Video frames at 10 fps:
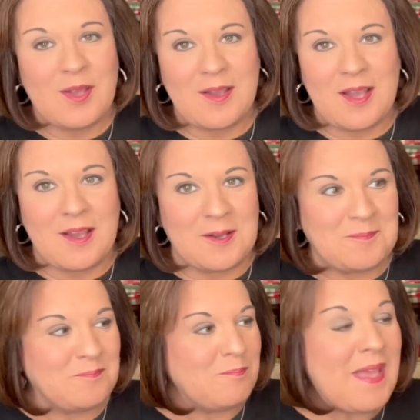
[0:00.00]
uh,
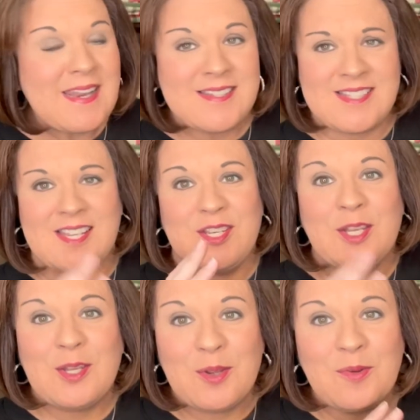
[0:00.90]
medicine,
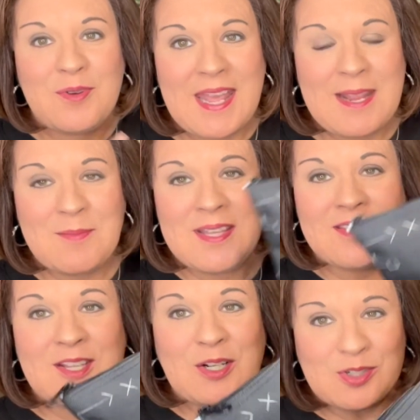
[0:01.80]
you name
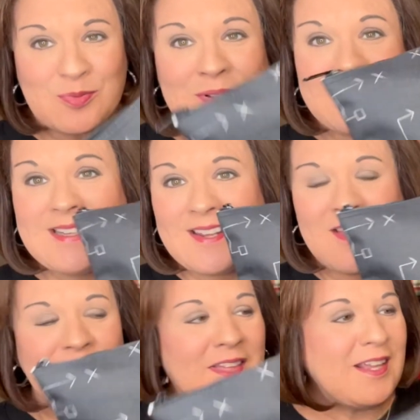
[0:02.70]
it. There's really
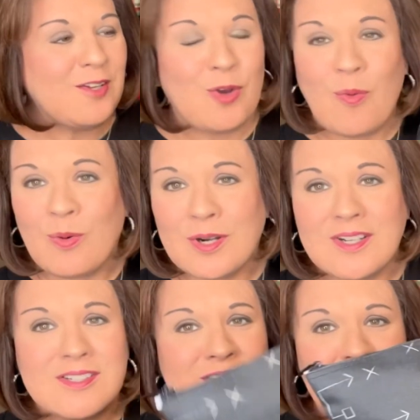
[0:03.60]
nothing,
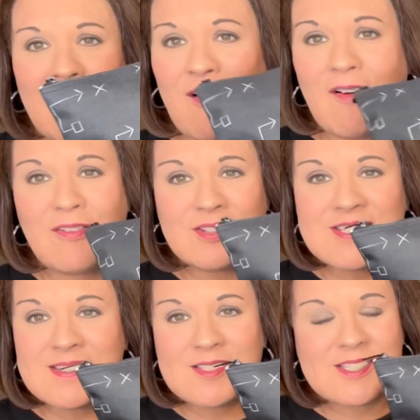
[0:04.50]
cords, all
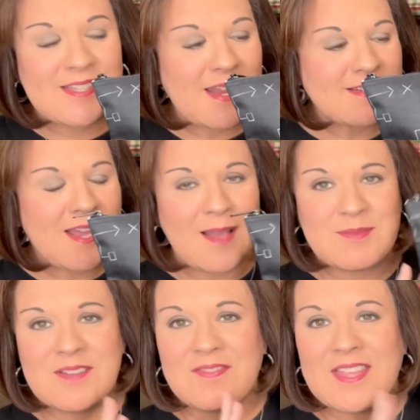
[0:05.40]

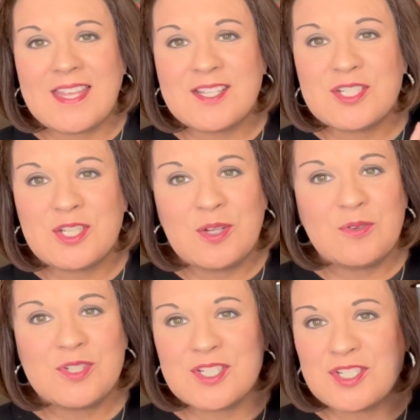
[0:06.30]
types of things.
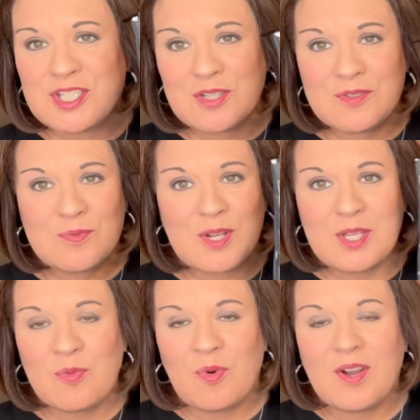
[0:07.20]
You just choose what
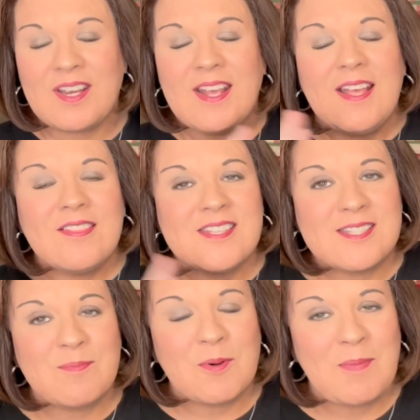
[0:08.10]
you want. The
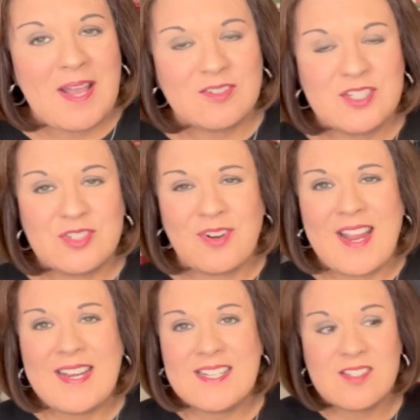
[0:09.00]
zipper pouch is
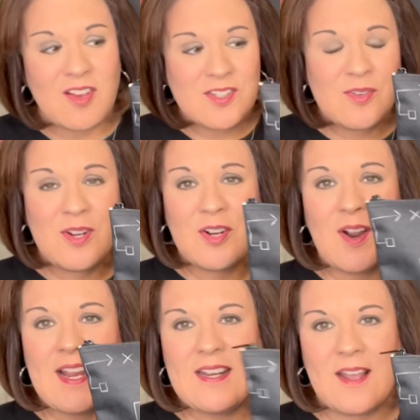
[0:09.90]
great. It's also a
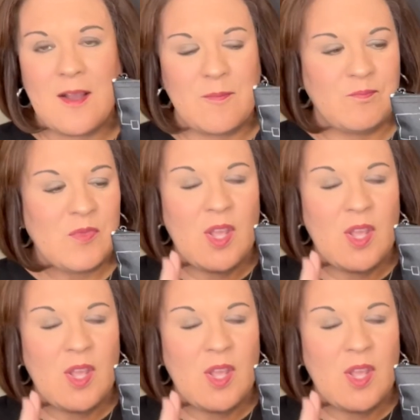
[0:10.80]
great um,